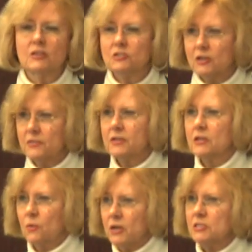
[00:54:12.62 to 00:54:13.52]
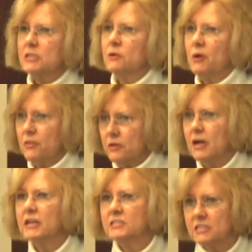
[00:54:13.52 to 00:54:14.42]
literature out there questioning whether or
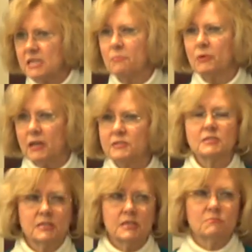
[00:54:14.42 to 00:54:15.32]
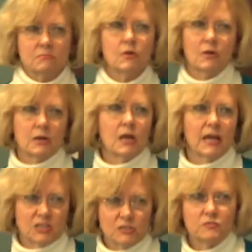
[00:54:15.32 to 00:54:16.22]
not it's a separate entity or a
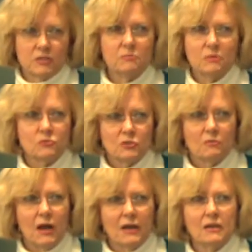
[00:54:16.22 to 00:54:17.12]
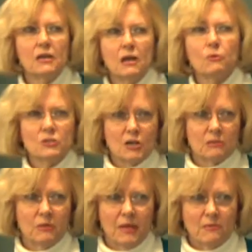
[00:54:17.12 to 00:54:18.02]
collection of symptoms. You're right. And we'll talk
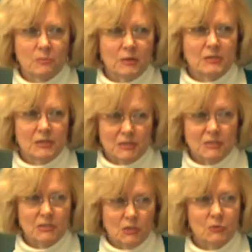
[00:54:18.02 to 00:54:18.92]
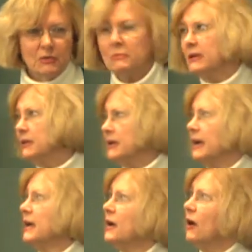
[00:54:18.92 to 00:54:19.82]
about that with PTSD too in a minute. Okay.
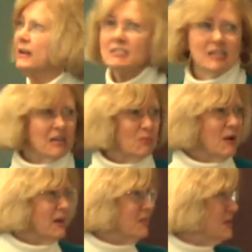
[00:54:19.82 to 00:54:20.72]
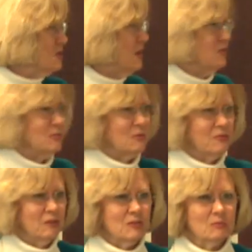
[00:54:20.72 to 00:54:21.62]
All right, let's take a break. I think you have some
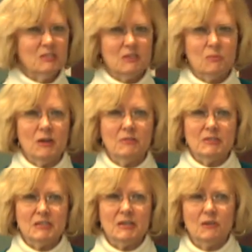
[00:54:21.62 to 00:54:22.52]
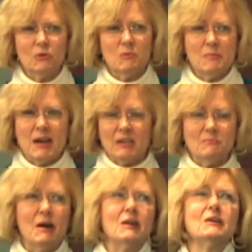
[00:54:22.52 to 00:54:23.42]
refreshments somewhere around here, and we'll be back in
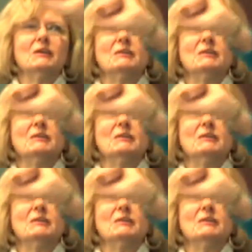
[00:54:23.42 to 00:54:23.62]
about